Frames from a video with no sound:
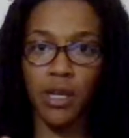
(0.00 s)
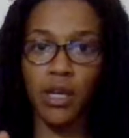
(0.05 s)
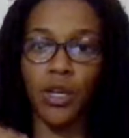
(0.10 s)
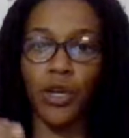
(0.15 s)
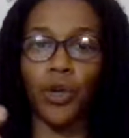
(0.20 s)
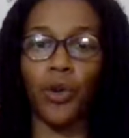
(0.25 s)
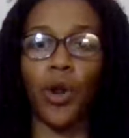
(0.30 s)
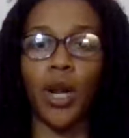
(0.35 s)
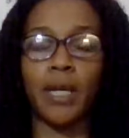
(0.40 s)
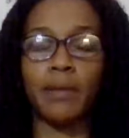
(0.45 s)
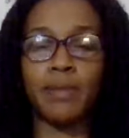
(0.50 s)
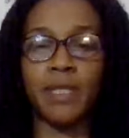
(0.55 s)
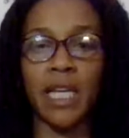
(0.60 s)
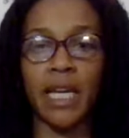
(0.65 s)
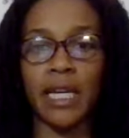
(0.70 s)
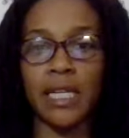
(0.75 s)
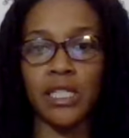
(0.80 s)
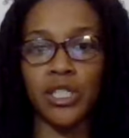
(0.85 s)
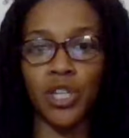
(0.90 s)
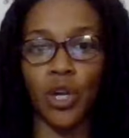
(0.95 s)
You know what I'm
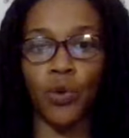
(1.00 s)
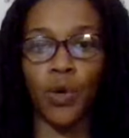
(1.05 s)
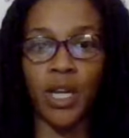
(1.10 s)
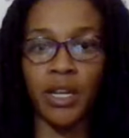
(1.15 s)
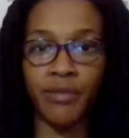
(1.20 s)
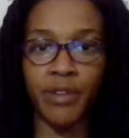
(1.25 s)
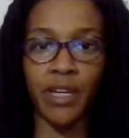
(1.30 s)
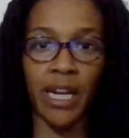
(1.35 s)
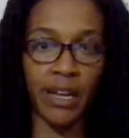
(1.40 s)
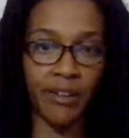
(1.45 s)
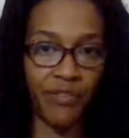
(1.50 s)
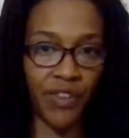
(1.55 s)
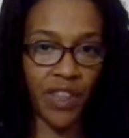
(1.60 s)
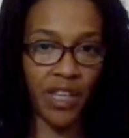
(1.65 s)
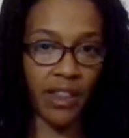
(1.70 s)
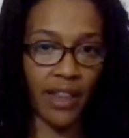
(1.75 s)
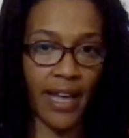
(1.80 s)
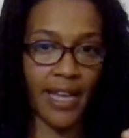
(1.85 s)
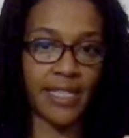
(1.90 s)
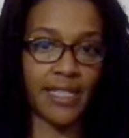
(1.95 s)
saying? So even if in the
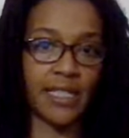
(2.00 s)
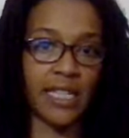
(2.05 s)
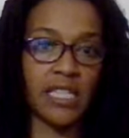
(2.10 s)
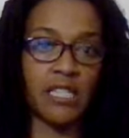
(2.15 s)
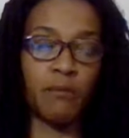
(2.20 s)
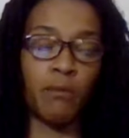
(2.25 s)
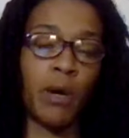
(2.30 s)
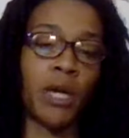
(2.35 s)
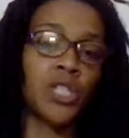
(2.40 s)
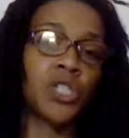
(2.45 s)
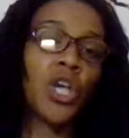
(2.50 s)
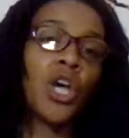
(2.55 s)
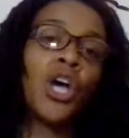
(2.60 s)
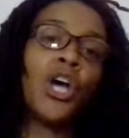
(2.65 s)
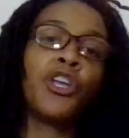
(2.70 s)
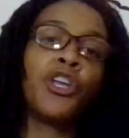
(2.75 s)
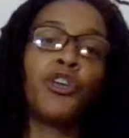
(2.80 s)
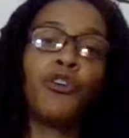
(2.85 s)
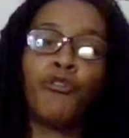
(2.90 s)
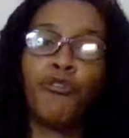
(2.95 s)
last six
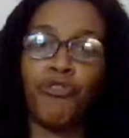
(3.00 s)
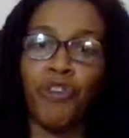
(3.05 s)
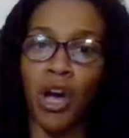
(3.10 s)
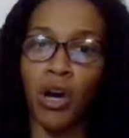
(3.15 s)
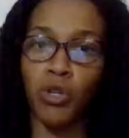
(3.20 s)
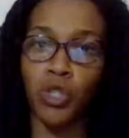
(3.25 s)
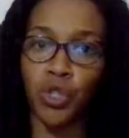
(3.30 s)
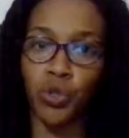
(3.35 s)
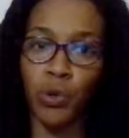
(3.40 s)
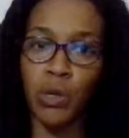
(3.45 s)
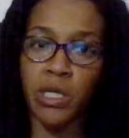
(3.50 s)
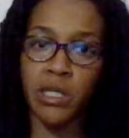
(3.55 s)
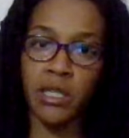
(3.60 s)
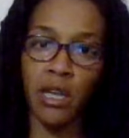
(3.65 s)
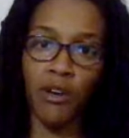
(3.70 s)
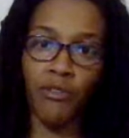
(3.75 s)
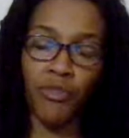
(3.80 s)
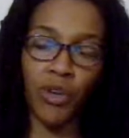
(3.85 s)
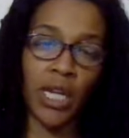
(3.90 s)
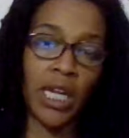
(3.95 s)
months you found
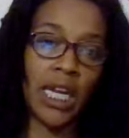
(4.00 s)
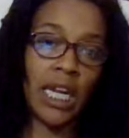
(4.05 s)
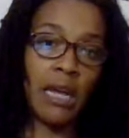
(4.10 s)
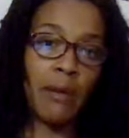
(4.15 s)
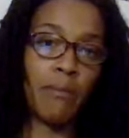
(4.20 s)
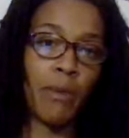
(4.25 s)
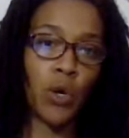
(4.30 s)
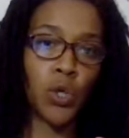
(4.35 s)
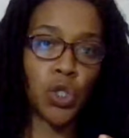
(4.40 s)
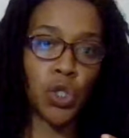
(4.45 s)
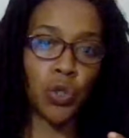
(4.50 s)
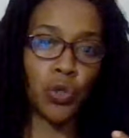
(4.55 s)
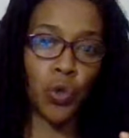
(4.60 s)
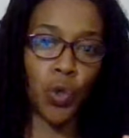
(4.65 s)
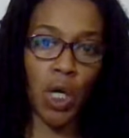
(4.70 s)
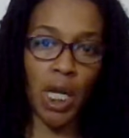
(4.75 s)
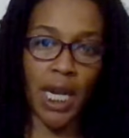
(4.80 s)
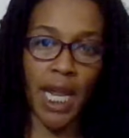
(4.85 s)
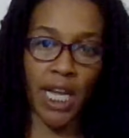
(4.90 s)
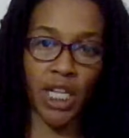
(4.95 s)
yourself in an emotional
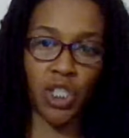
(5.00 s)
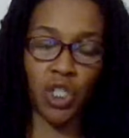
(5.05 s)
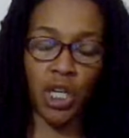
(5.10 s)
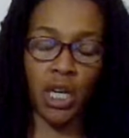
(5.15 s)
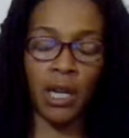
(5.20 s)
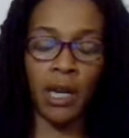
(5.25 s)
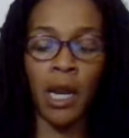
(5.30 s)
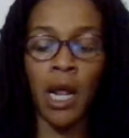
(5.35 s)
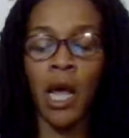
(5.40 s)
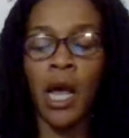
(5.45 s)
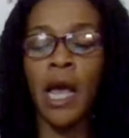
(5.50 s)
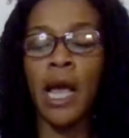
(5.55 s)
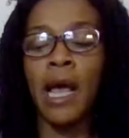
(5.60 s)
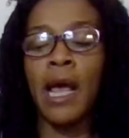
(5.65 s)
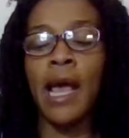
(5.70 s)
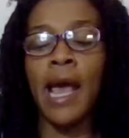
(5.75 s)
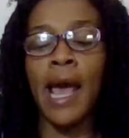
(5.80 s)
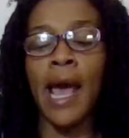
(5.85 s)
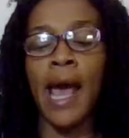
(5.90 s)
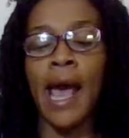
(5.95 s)
connection,
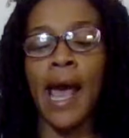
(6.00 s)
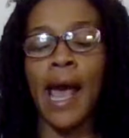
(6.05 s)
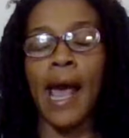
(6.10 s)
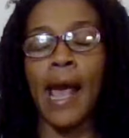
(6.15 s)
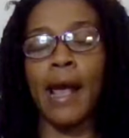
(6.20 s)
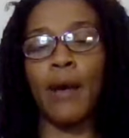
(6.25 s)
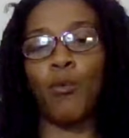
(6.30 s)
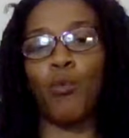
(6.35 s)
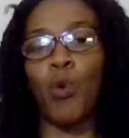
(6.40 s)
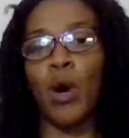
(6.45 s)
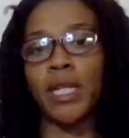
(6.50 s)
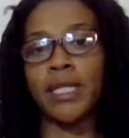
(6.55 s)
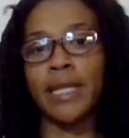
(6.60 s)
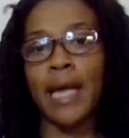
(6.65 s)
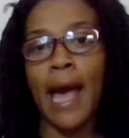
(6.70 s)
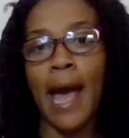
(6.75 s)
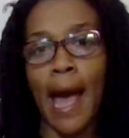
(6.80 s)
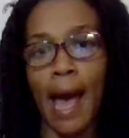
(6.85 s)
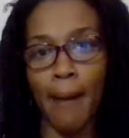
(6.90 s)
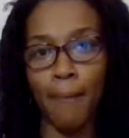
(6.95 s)
what's
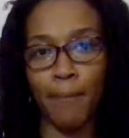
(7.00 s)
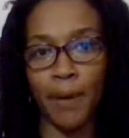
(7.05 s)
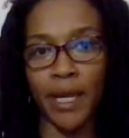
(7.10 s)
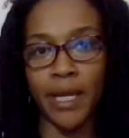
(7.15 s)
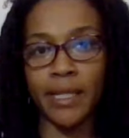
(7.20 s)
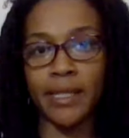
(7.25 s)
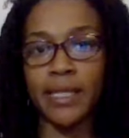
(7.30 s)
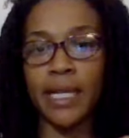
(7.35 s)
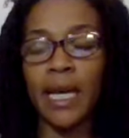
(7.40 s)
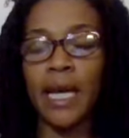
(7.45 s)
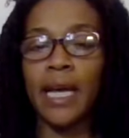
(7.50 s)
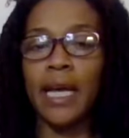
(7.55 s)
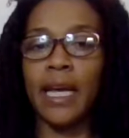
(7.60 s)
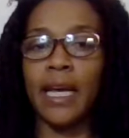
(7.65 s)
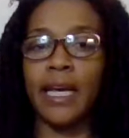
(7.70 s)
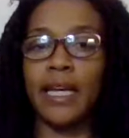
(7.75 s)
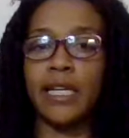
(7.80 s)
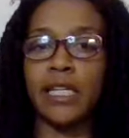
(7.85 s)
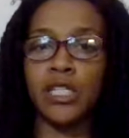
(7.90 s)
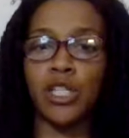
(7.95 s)
happened
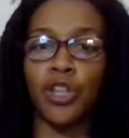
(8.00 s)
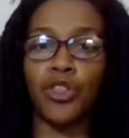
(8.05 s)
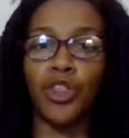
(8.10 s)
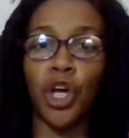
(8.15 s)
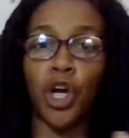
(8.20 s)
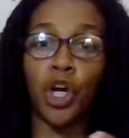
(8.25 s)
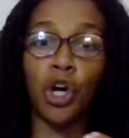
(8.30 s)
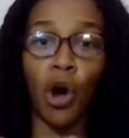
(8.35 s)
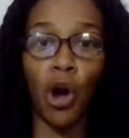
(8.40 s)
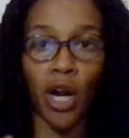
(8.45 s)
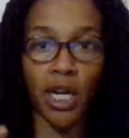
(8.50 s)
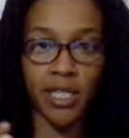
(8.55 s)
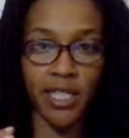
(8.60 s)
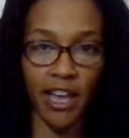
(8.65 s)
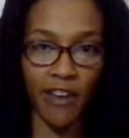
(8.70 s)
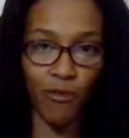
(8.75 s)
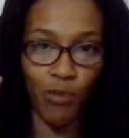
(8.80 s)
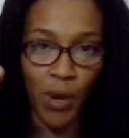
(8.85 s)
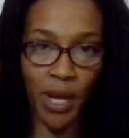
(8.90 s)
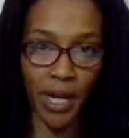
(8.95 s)
is the guards
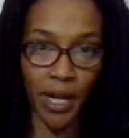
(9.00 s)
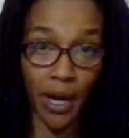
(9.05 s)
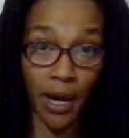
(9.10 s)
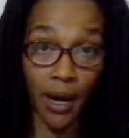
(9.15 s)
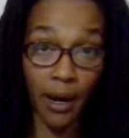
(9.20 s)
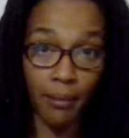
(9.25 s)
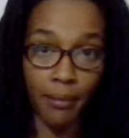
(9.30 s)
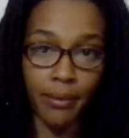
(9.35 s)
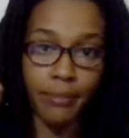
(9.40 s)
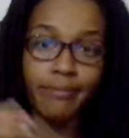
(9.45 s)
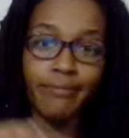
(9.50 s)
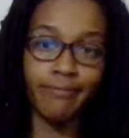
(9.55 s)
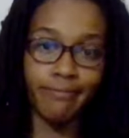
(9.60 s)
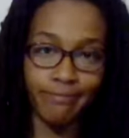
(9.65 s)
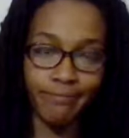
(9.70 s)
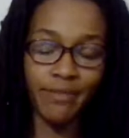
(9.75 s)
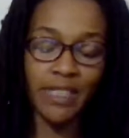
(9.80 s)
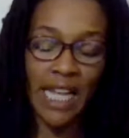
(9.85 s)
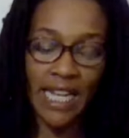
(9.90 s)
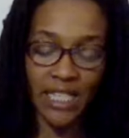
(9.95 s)
have went up.
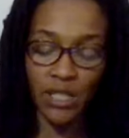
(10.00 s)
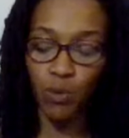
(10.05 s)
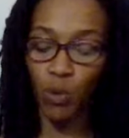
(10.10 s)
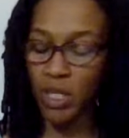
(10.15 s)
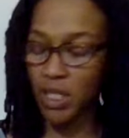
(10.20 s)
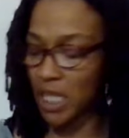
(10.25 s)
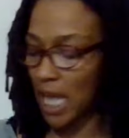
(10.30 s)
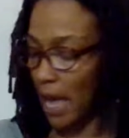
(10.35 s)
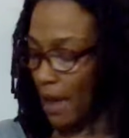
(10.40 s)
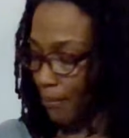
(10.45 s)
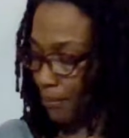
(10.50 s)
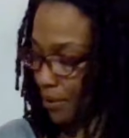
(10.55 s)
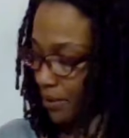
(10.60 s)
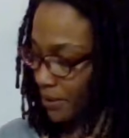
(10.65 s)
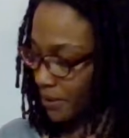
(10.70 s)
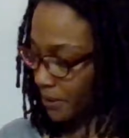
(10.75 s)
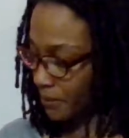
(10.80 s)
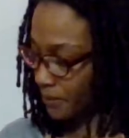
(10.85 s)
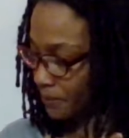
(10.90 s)
That's what's happened.